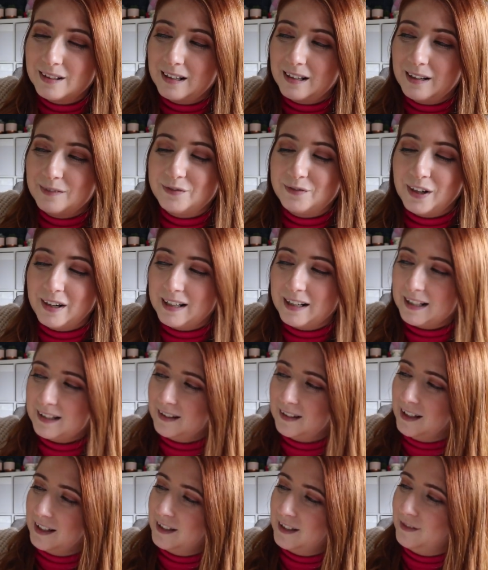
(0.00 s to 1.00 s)
I'm very
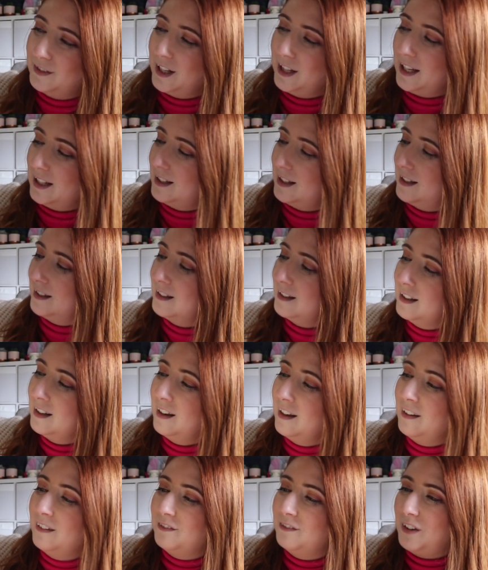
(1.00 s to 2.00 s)
excited for this.
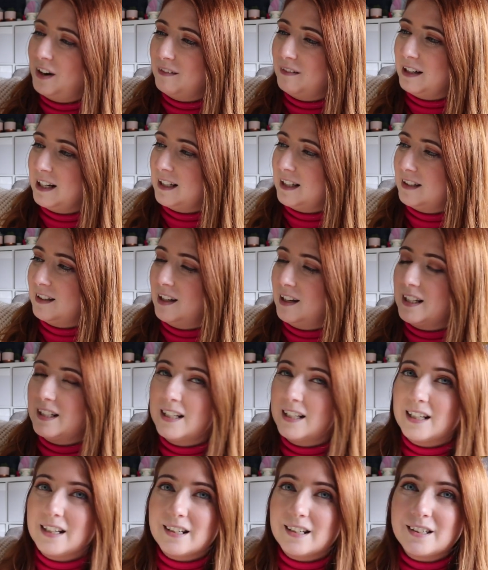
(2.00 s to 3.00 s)
Very
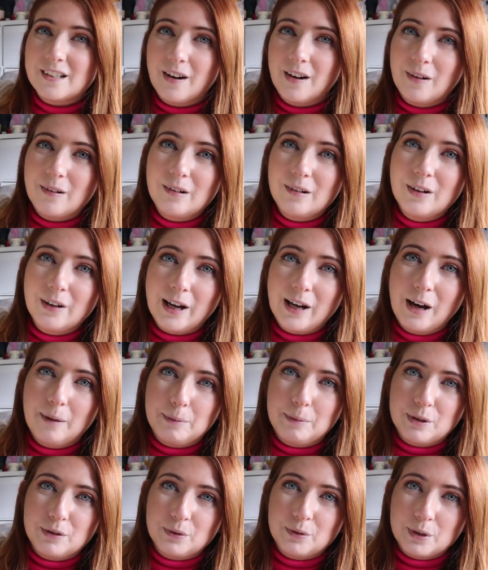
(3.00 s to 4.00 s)
excited. So look how
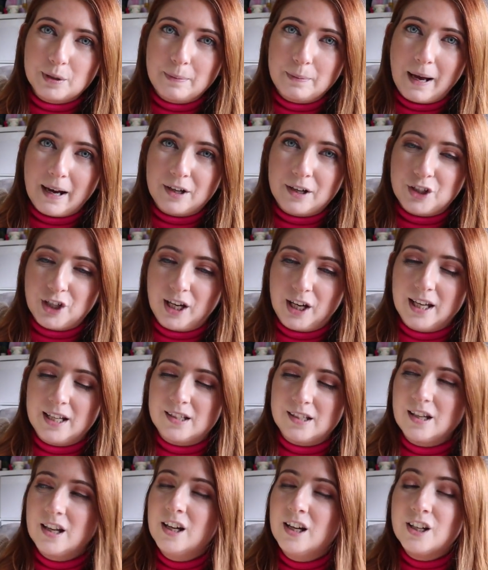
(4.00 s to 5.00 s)
beautiful this packaging
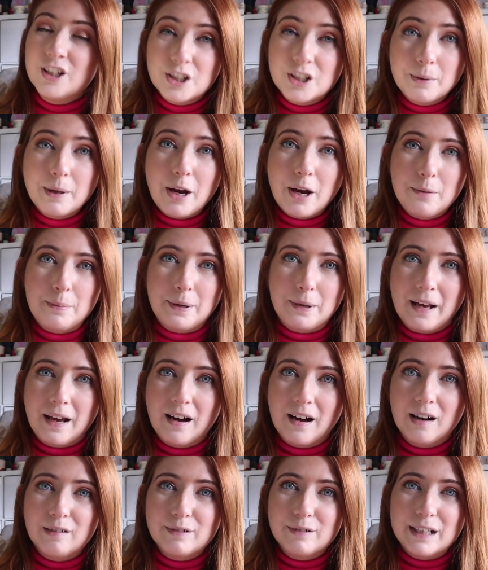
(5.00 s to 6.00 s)
is. Shall we open
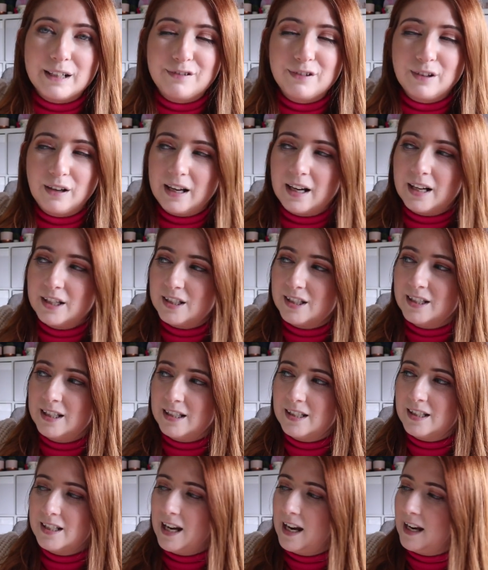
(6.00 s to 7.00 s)
it? I really feel like I just
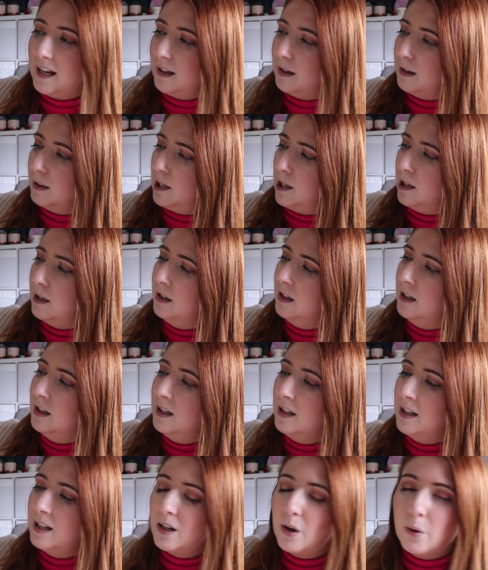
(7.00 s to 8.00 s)
need to take a
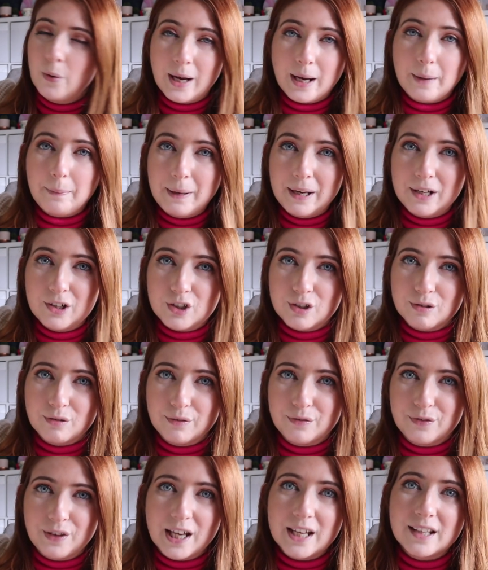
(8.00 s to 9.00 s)
quick picture
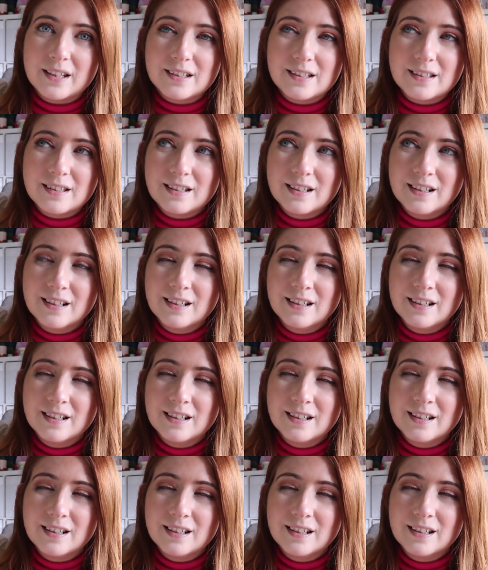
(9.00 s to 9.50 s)
of this.